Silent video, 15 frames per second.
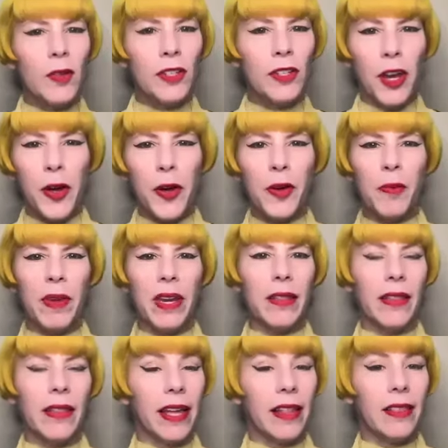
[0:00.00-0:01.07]
low tone
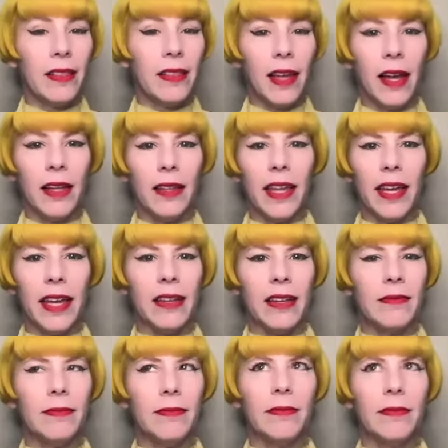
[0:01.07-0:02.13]
mean
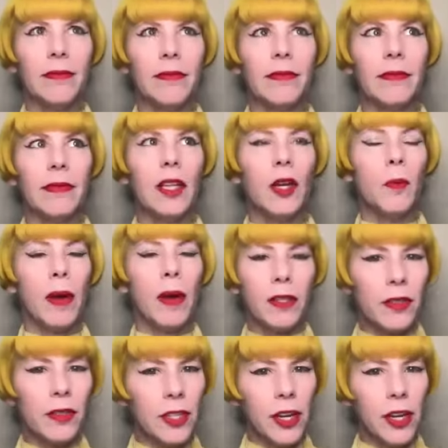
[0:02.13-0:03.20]
low
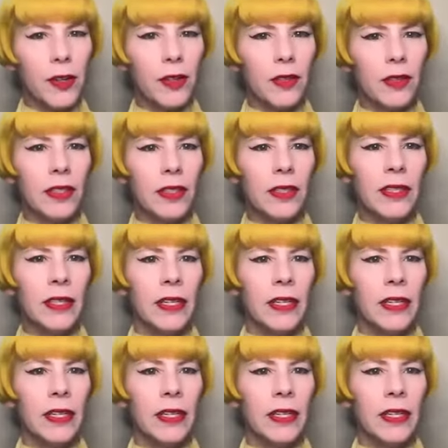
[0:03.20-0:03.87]
muscle tone?